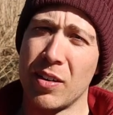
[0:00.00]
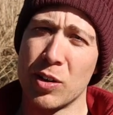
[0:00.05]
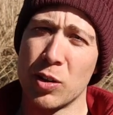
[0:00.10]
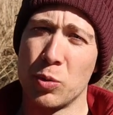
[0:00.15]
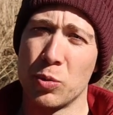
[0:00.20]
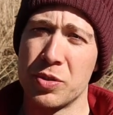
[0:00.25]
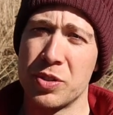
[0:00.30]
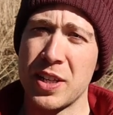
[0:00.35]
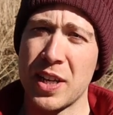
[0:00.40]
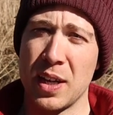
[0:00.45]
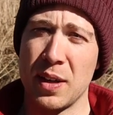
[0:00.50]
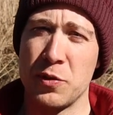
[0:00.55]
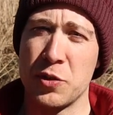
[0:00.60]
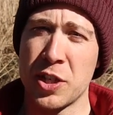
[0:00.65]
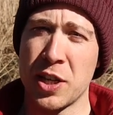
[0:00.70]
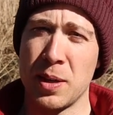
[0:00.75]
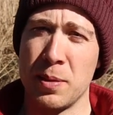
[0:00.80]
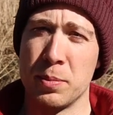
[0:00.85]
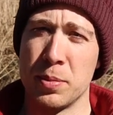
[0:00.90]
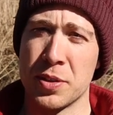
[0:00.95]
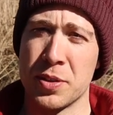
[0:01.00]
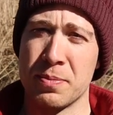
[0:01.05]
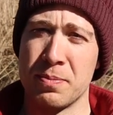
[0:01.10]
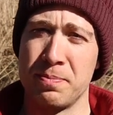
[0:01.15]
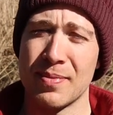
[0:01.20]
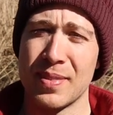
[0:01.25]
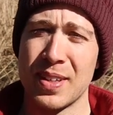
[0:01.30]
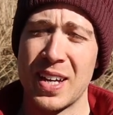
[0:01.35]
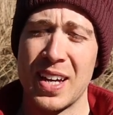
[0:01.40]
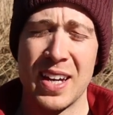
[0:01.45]
a guy called Dave Chambers.
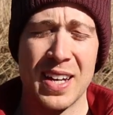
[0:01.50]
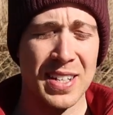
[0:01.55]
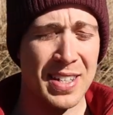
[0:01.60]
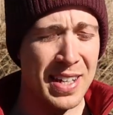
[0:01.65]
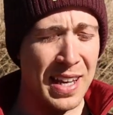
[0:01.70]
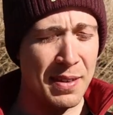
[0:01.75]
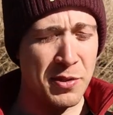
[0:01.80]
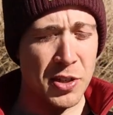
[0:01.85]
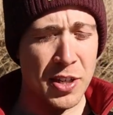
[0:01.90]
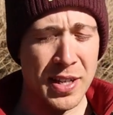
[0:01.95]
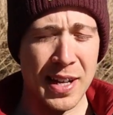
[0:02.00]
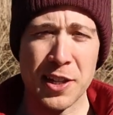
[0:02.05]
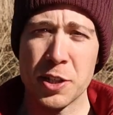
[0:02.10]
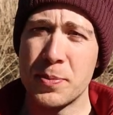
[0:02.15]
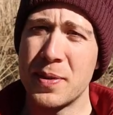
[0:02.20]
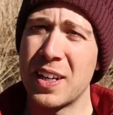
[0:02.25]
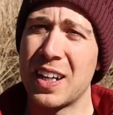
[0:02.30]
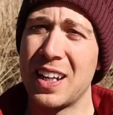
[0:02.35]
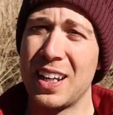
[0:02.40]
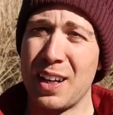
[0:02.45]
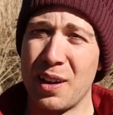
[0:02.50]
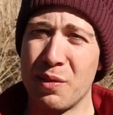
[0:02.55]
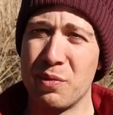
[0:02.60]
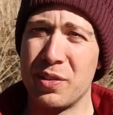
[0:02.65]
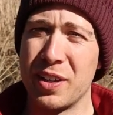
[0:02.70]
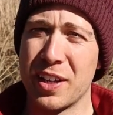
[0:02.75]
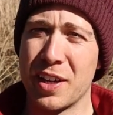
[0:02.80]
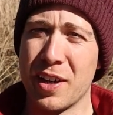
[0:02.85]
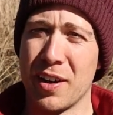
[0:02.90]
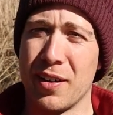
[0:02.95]
Dave turned out to be a
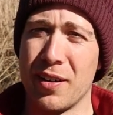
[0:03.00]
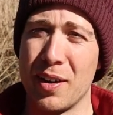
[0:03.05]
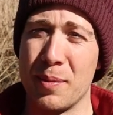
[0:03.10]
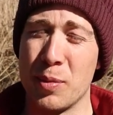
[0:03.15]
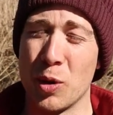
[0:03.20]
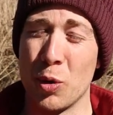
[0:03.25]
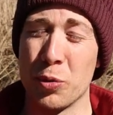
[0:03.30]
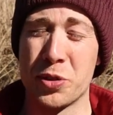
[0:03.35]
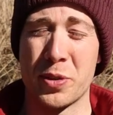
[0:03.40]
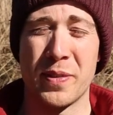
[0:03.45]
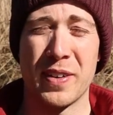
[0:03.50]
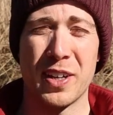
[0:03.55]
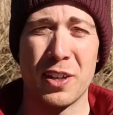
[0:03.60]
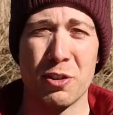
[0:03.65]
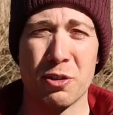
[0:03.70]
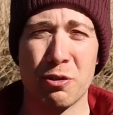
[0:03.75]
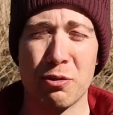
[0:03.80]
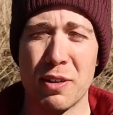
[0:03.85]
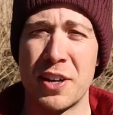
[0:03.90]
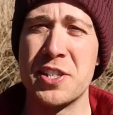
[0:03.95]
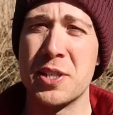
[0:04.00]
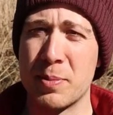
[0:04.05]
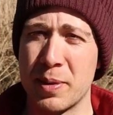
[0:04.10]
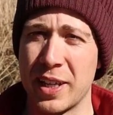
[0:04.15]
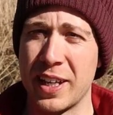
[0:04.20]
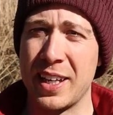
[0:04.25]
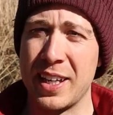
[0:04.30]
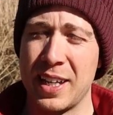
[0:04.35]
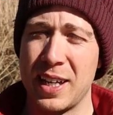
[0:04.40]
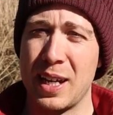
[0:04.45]
lovely guy, but also an
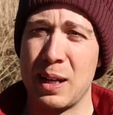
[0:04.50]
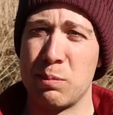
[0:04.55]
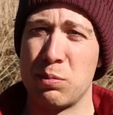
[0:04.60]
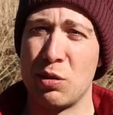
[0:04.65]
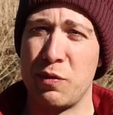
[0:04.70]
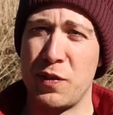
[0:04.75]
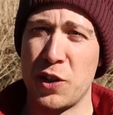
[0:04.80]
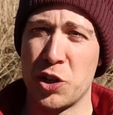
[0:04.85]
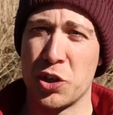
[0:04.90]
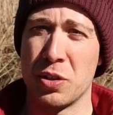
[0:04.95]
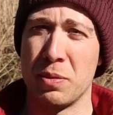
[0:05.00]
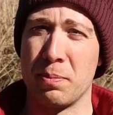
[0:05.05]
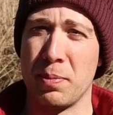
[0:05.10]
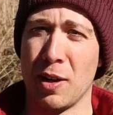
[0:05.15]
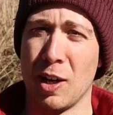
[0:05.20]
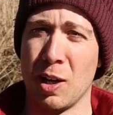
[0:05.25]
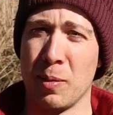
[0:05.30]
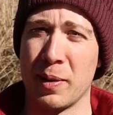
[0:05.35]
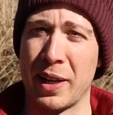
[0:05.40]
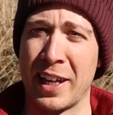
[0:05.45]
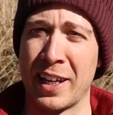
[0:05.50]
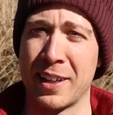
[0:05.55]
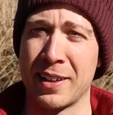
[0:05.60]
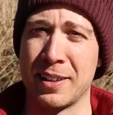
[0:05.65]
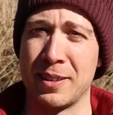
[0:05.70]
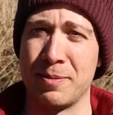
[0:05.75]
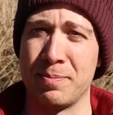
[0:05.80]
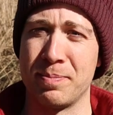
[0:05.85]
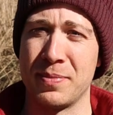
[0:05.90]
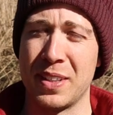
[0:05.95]
incredibly proficient barbel
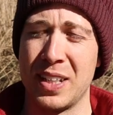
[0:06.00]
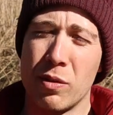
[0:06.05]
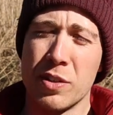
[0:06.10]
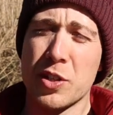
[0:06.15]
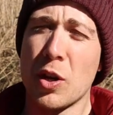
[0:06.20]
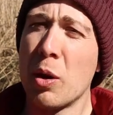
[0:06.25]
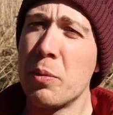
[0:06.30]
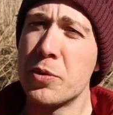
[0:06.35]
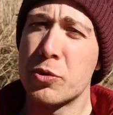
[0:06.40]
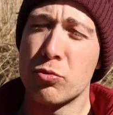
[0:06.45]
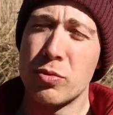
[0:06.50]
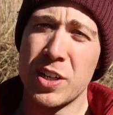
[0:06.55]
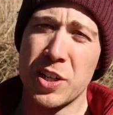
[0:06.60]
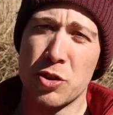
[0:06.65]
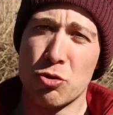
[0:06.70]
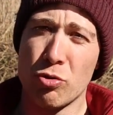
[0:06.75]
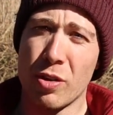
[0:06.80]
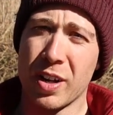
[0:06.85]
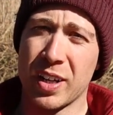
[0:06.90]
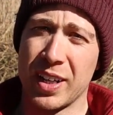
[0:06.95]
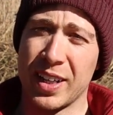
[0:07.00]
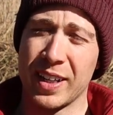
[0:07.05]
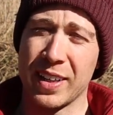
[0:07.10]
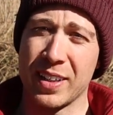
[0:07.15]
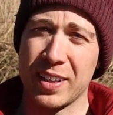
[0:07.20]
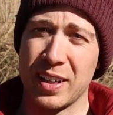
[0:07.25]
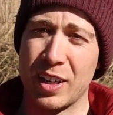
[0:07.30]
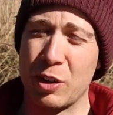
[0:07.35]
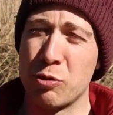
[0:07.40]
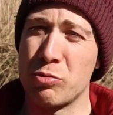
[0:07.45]
angler. Whereas I was really
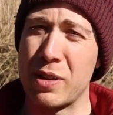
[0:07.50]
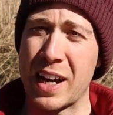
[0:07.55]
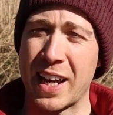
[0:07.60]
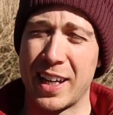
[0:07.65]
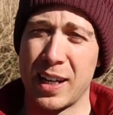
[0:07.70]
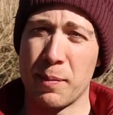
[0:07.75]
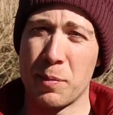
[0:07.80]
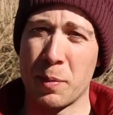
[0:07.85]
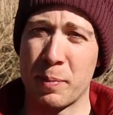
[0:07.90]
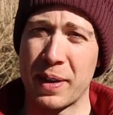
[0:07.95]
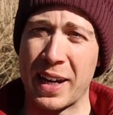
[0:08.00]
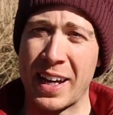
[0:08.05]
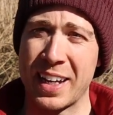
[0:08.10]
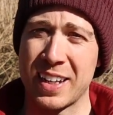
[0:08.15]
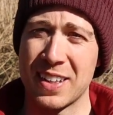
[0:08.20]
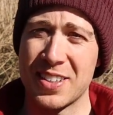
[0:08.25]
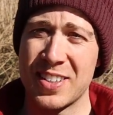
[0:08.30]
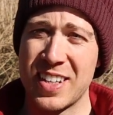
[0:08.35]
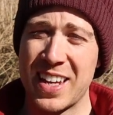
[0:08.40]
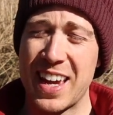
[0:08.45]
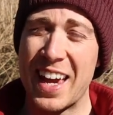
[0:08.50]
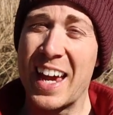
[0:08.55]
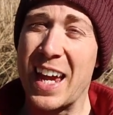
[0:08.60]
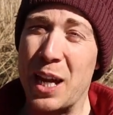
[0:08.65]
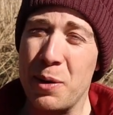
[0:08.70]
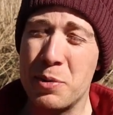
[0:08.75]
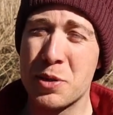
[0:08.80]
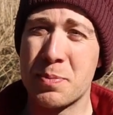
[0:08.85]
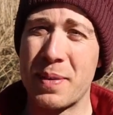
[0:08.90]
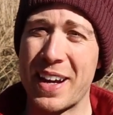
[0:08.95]
struggling and racking up the blanks,
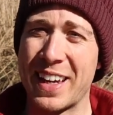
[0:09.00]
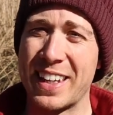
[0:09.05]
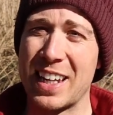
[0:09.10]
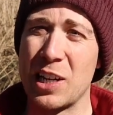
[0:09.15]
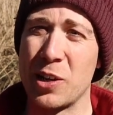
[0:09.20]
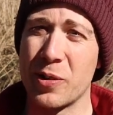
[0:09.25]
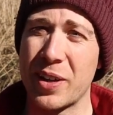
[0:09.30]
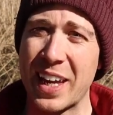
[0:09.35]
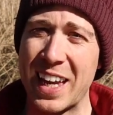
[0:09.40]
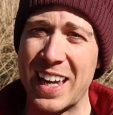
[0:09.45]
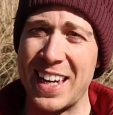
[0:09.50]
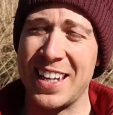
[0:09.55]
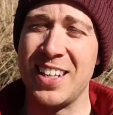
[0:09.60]
he was making it look